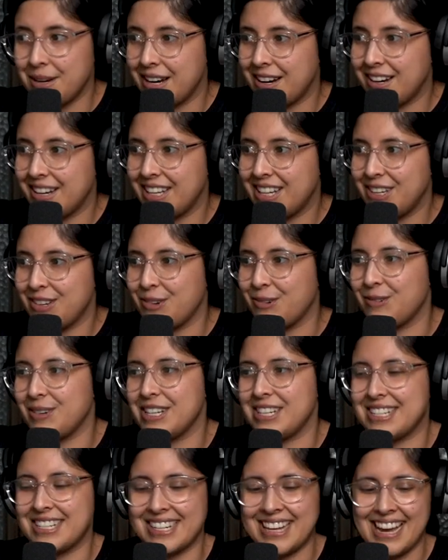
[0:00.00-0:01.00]
berry,
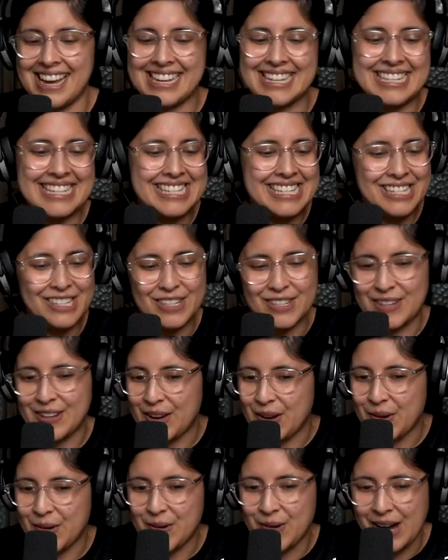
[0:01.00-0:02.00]
which I didn't
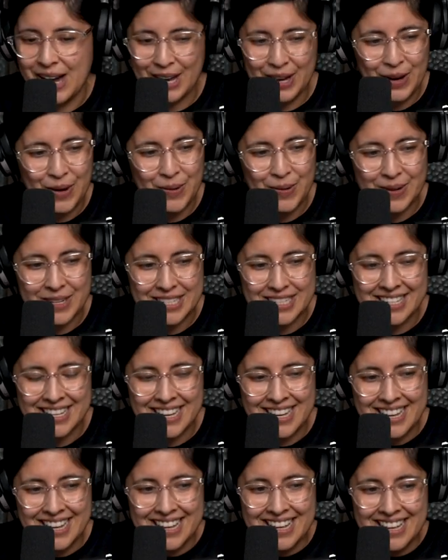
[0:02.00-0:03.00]
know. I always
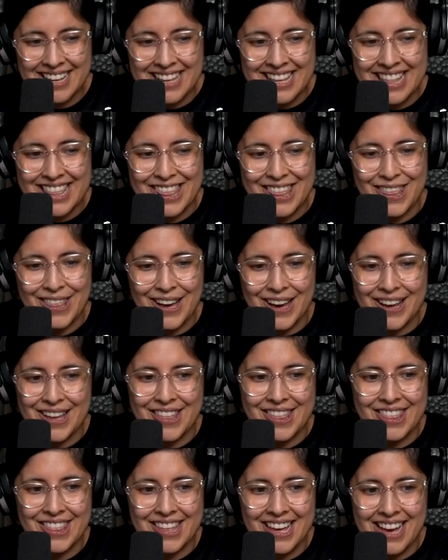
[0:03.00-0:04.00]
thought
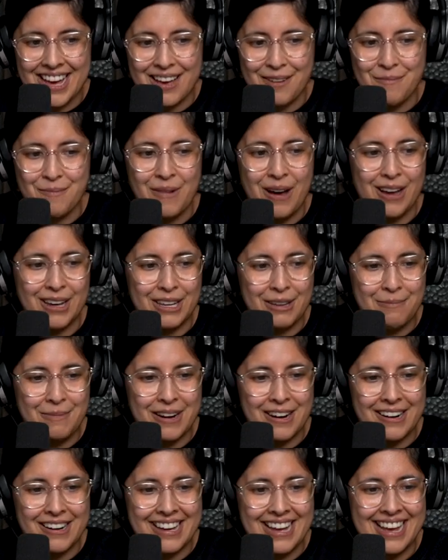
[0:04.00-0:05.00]
that maqui
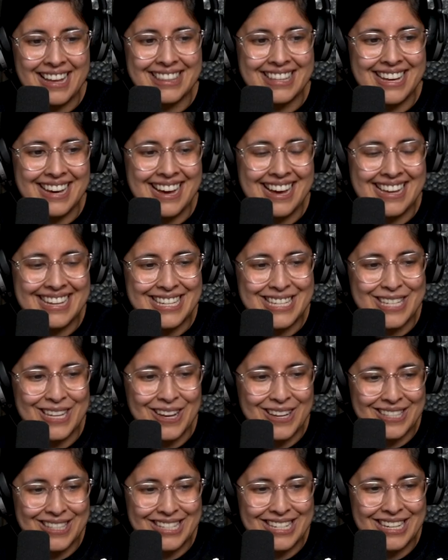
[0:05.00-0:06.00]
berry had the highest
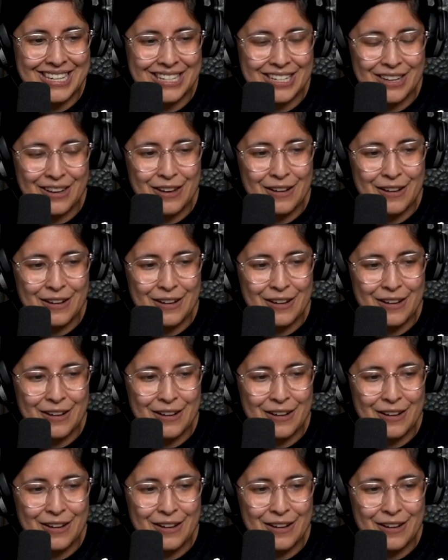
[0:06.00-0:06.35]
content